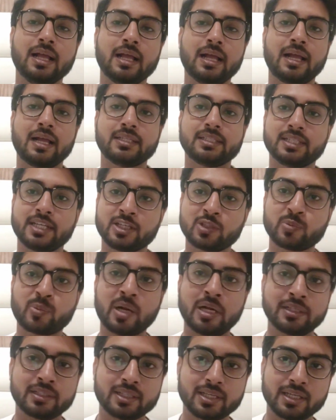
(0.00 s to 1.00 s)
And the next
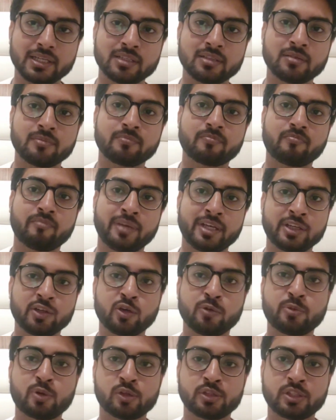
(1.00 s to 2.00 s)
part in
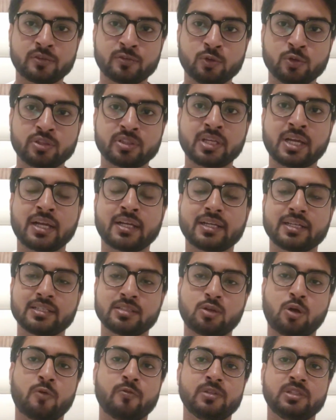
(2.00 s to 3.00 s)
making your project full stack
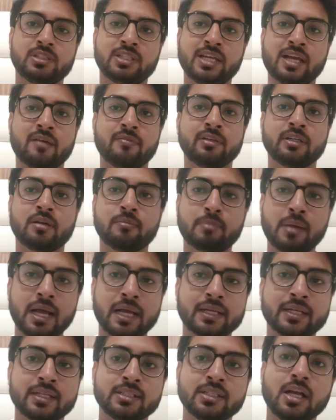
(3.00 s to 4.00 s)
is obviously having a
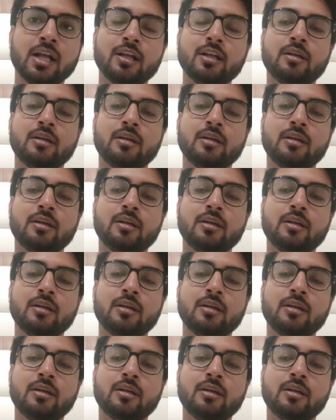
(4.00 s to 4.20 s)
backend,